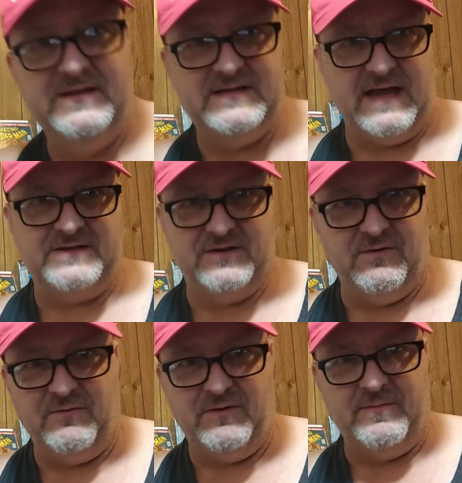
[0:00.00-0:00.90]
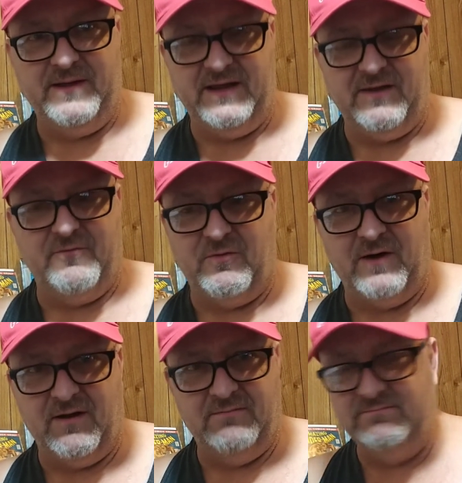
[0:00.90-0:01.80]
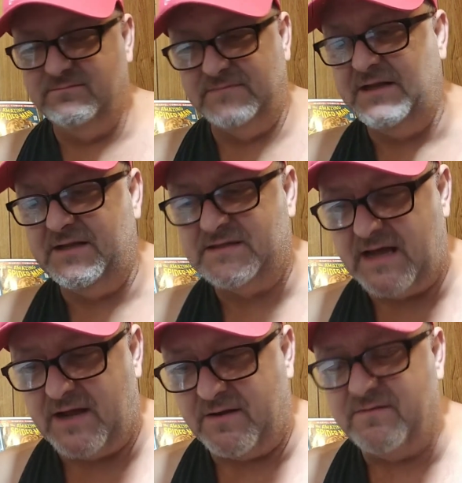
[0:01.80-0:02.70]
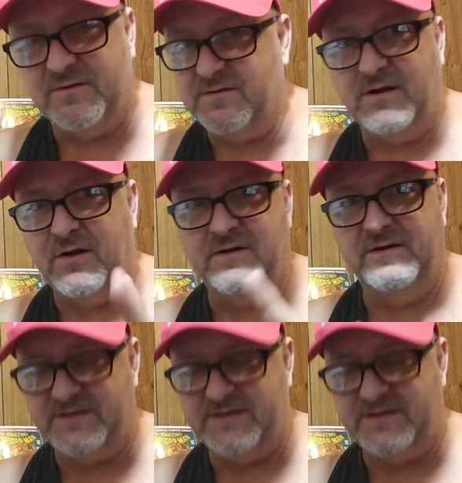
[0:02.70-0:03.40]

This hat's going with me everywhere. Me and this hat are, are